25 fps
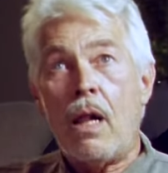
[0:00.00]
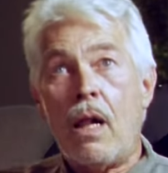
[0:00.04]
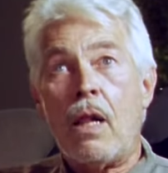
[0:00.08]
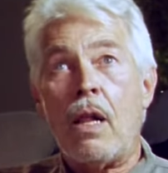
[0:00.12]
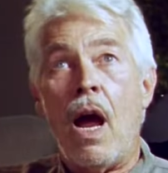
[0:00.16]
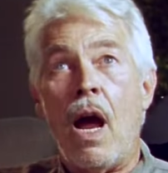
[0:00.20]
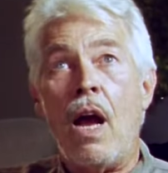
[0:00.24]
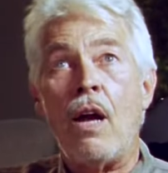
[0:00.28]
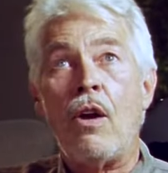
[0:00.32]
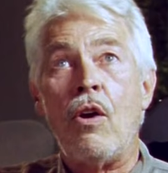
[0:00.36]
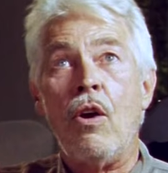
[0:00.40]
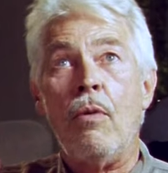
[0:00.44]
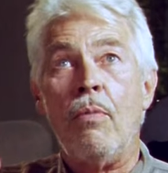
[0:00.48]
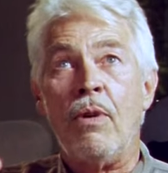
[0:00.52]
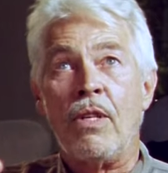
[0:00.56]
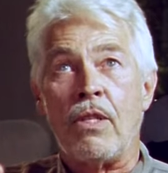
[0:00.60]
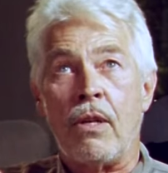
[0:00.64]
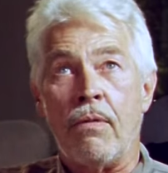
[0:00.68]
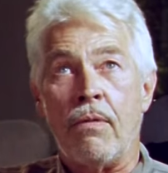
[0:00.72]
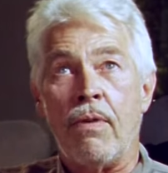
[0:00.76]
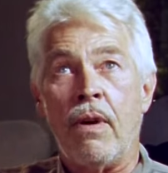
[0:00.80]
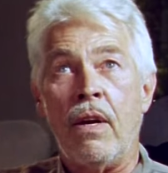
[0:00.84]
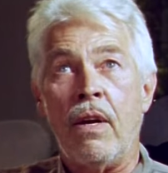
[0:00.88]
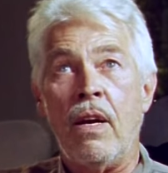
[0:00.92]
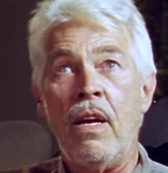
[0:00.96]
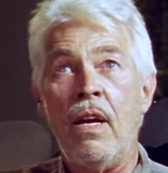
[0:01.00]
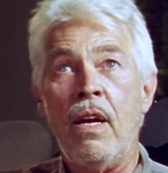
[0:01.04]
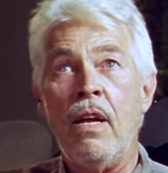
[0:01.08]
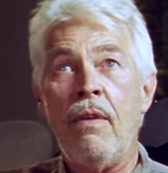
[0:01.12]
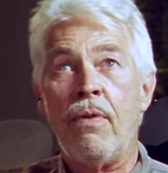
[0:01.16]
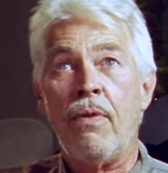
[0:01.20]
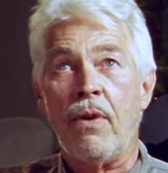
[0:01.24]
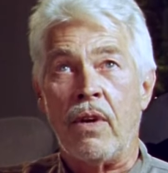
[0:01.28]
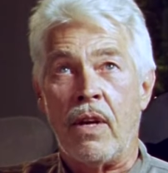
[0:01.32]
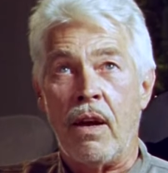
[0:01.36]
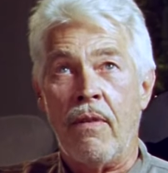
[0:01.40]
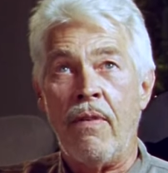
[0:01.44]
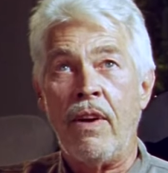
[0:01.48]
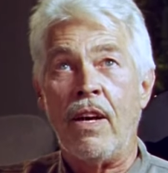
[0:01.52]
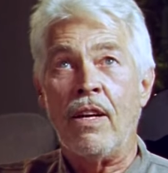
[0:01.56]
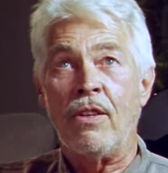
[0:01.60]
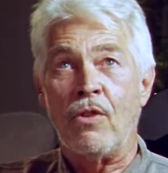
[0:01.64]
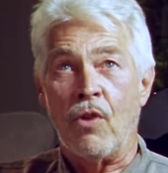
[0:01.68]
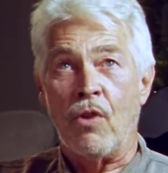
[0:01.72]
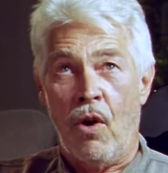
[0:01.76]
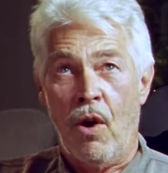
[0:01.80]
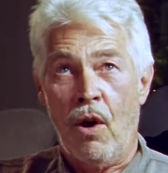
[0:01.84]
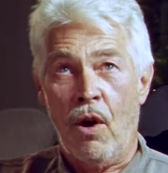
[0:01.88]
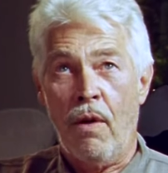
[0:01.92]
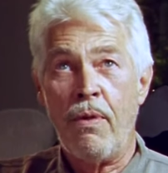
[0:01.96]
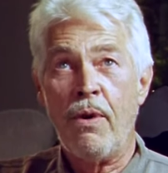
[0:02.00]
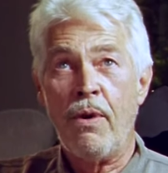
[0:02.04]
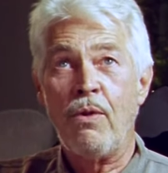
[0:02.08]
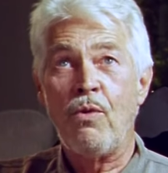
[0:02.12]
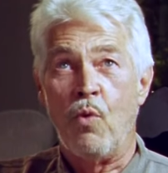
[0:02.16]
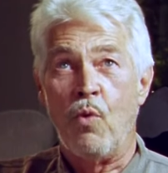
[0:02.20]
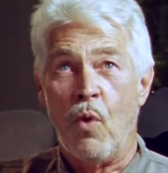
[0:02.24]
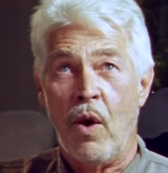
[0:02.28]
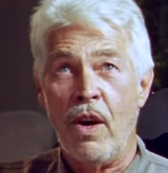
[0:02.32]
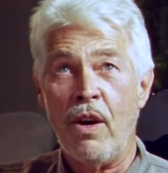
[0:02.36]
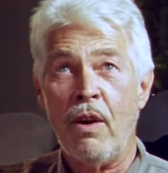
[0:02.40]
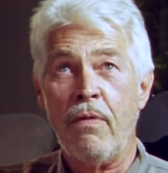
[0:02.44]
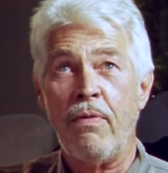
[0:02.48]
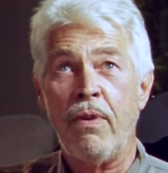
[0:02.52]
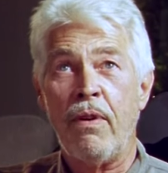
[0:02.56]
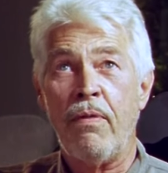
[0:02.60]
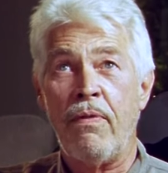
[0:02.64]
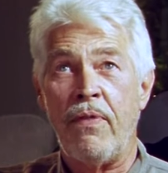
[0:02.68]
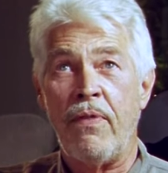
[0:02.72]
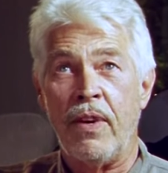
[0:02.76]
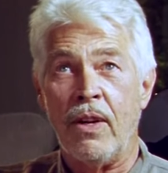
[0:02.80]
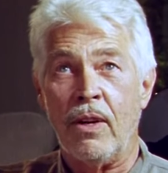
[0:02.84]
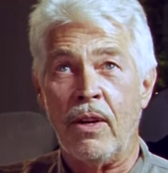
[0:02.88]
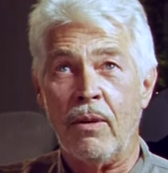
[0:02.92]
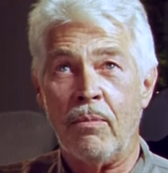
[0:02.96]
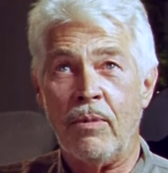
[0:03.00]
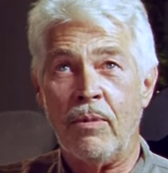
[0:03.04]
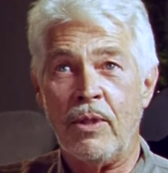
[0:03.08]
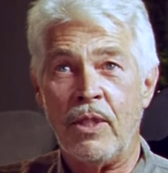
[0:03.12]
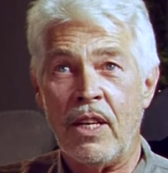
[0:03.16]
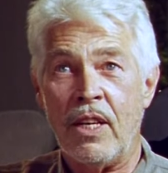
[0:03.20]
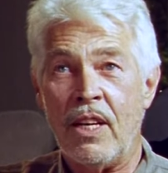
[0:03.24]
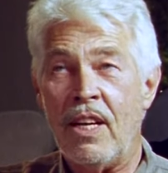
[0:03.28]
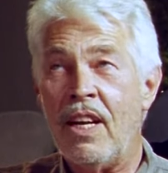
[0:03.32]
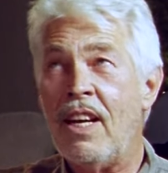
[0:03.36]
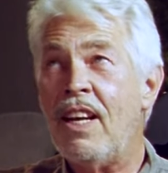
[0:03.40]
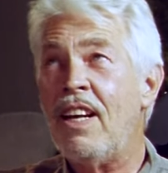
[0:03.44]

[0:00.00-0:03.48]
"Thank you, Mr. Fellini, for giving us all of those wonderful films."